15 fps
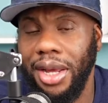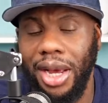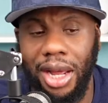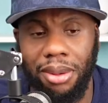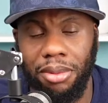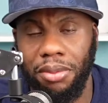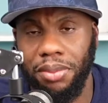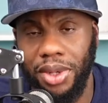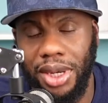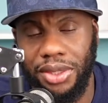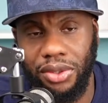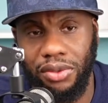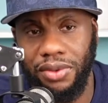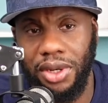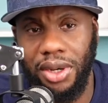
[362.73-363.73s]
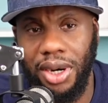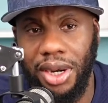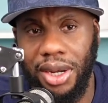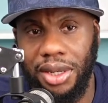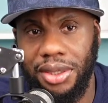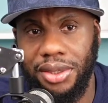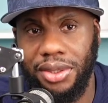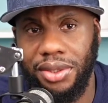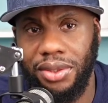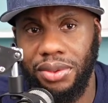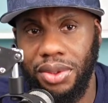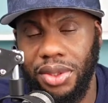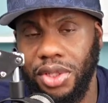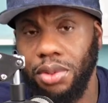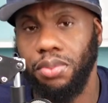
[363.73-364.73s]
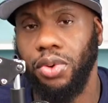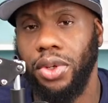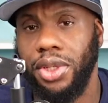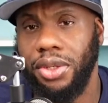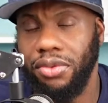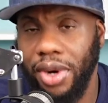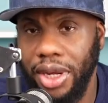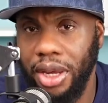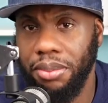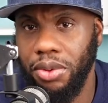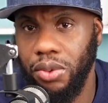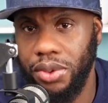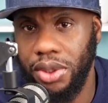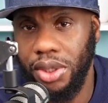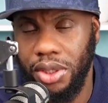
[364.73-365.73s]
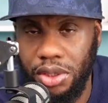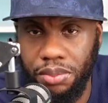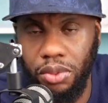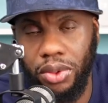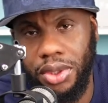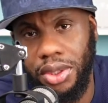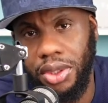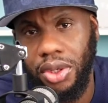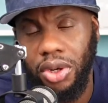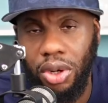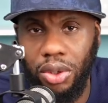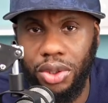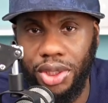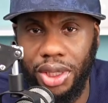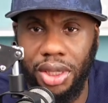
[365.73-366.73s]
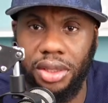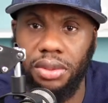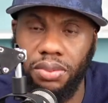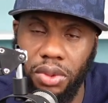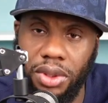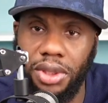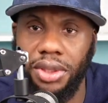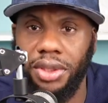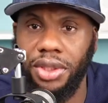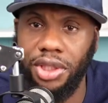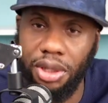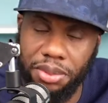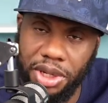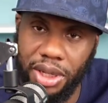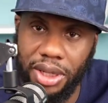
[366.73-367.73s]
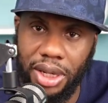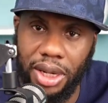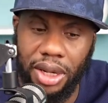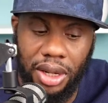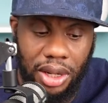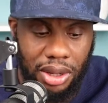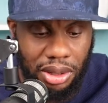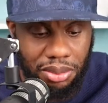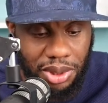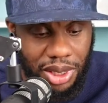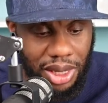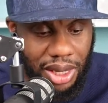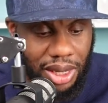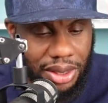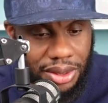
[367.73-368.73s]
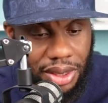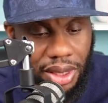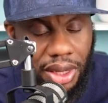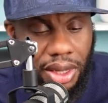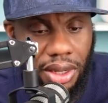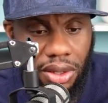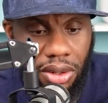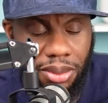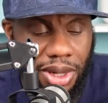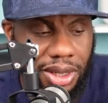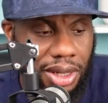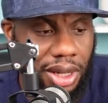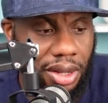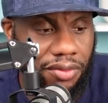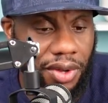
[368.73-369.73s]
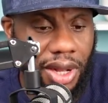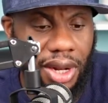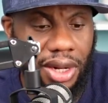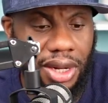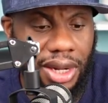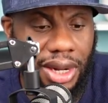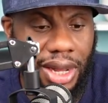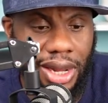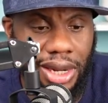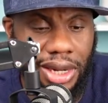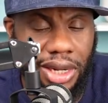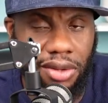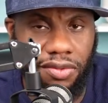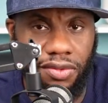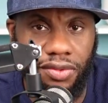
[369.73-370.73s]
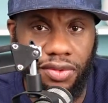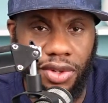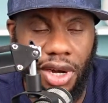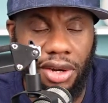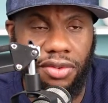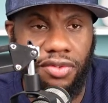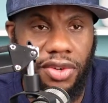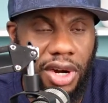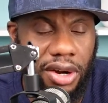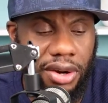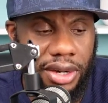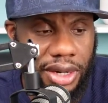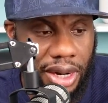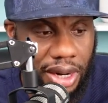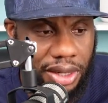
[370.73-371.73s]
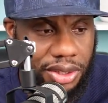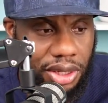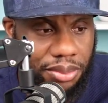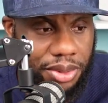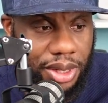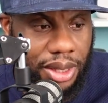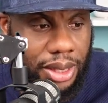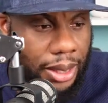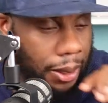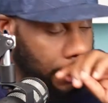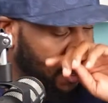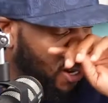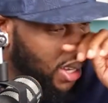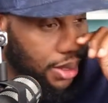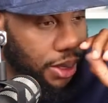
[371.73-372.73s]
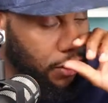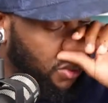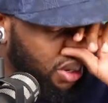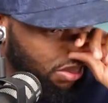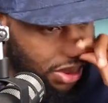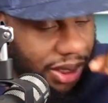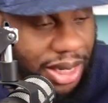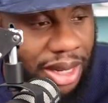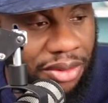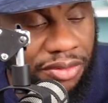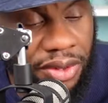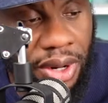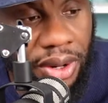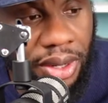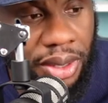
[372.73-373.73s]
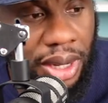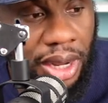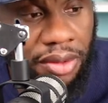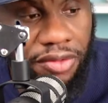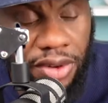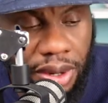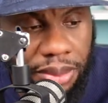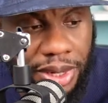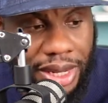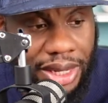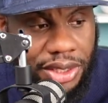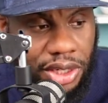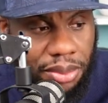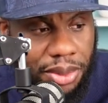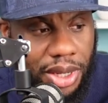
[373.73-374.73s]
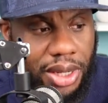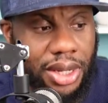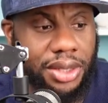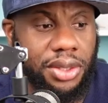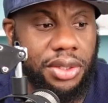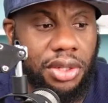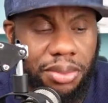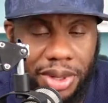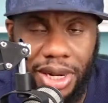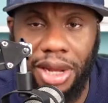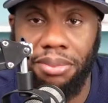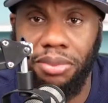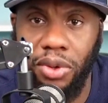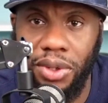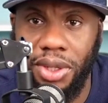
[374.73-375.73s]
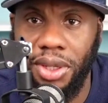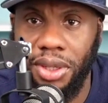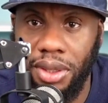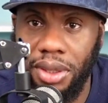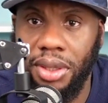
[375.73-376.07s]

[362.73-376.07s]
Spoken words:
the album because overall is you're supporting reggae music, you're supporting the culture, you're supporting Jamaica. Because no matter if Alkaline live a foreign or Jamaica, you know, he's still a foreign family at Jamaica. So some of that money